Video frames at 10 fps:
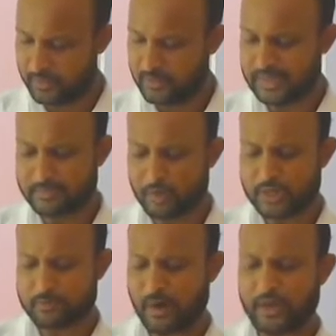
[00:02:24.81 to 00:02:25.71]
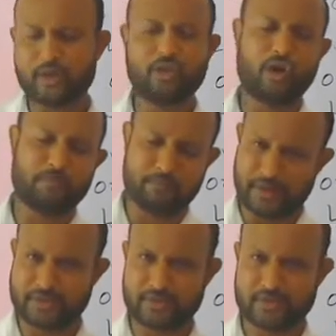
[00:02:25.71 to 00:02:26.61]
The smallest particle of
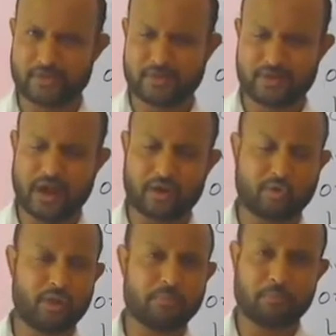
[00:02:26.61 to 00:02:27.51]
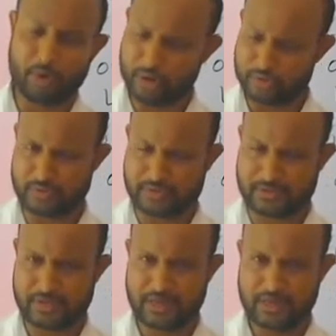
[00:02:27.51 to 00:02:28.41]
matter are called
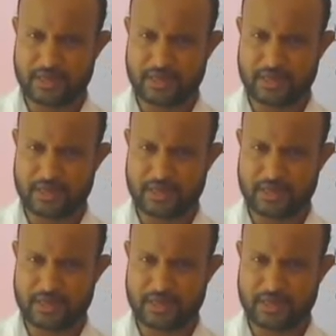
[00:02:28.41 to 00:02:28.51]
molecules.